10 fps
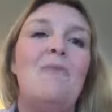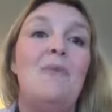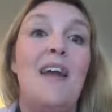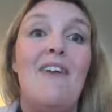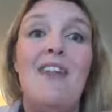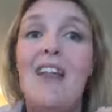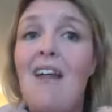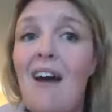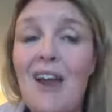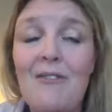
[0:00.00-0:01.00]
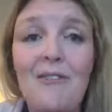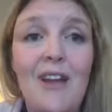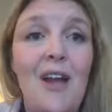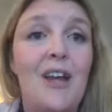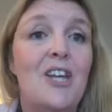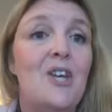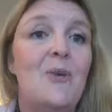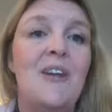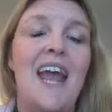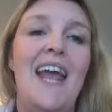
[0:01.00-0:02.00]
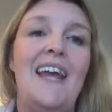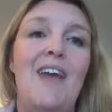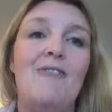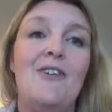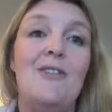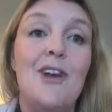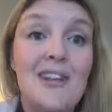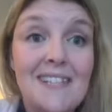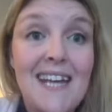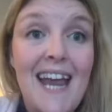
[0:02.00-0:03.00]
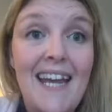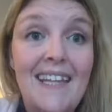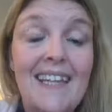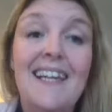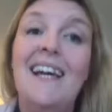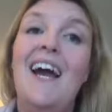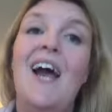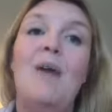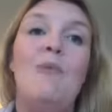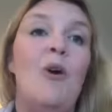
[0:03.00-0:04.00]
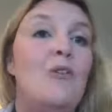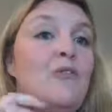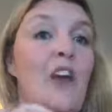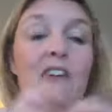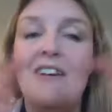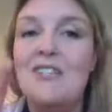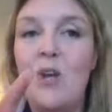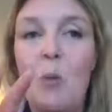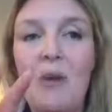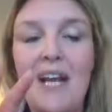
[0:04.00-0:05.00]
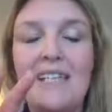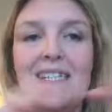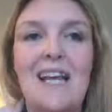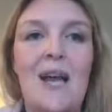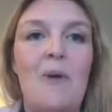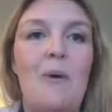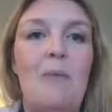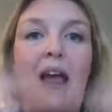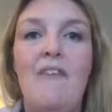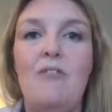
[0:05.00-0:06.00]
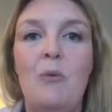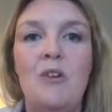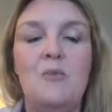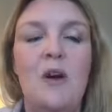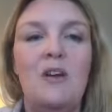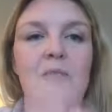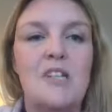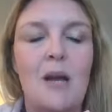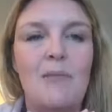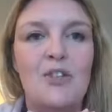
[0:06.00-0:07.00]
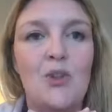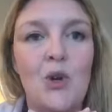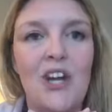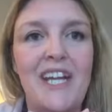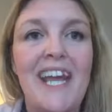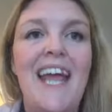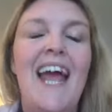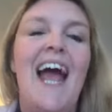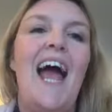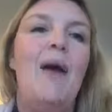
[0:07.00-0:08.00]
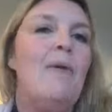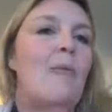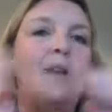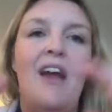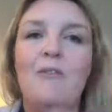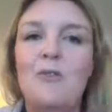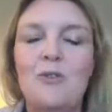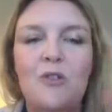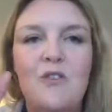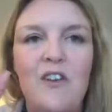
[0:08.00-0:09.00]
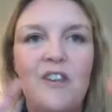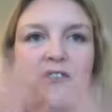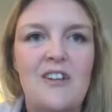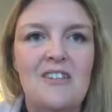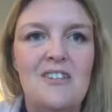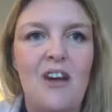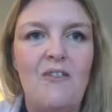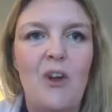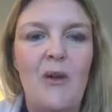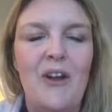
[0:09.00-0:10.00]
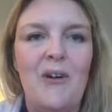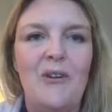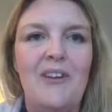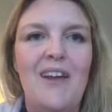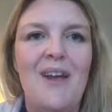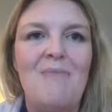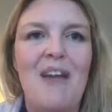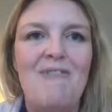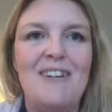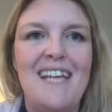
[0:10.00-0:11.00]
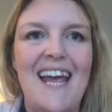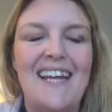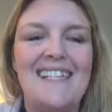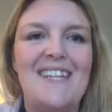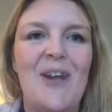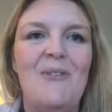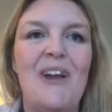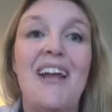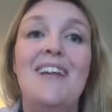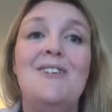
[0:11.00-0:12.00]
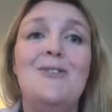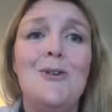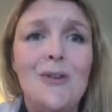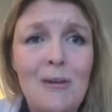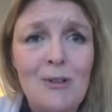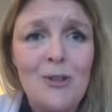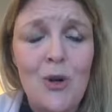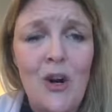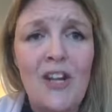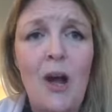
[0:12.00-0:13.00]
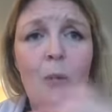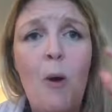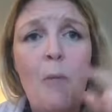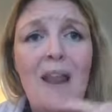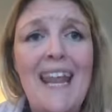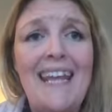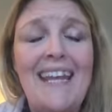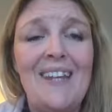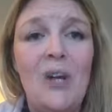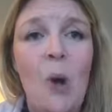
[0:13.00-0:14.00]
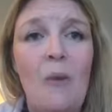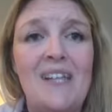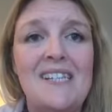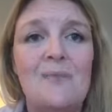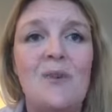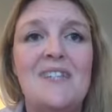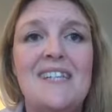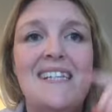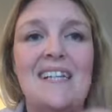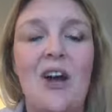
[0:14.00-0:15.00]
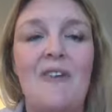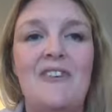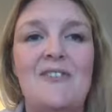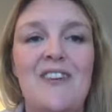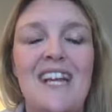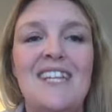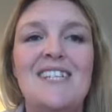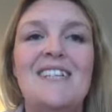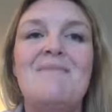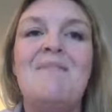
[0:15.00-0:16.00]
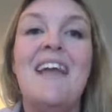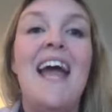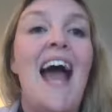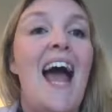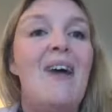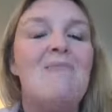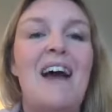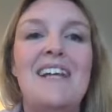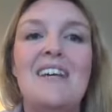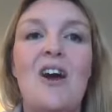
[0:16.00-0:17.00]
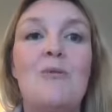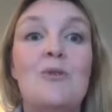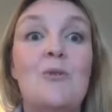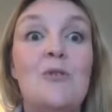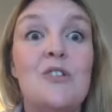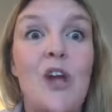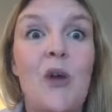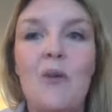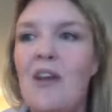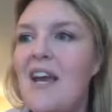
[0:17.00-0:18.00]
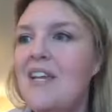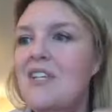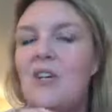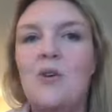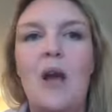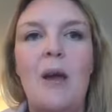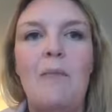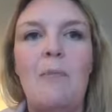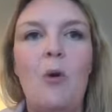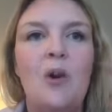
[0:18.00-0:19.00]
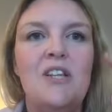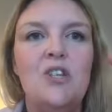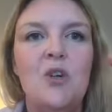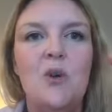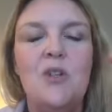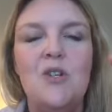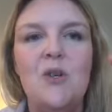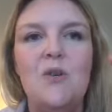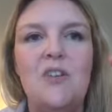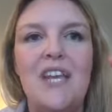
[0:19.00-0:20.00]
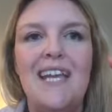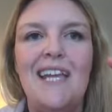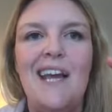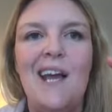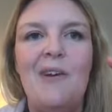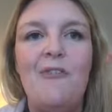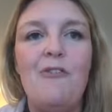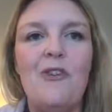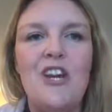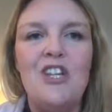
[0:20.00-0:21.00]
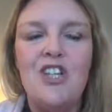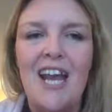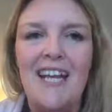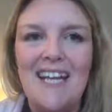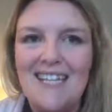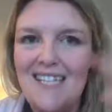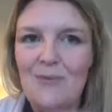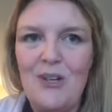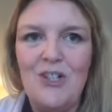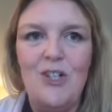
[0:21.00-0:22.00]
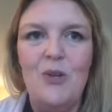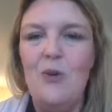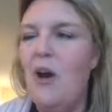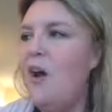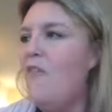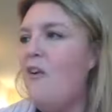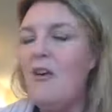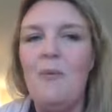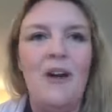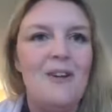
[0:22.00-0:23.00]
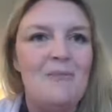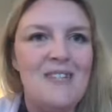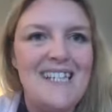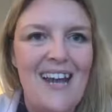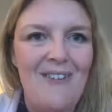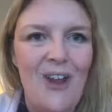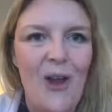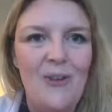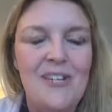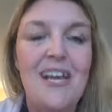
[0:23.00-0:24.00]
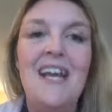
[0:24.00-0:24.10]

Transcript: We have a live Q&A every Thursday on various topics where everyone's welcome to come and join. And we have all sorts of other fun stuff going on every day. So do come and join. I'll pop a link in the comments once this live has finished. And I would also like to point you to the free checklist, which you are very welcome to download.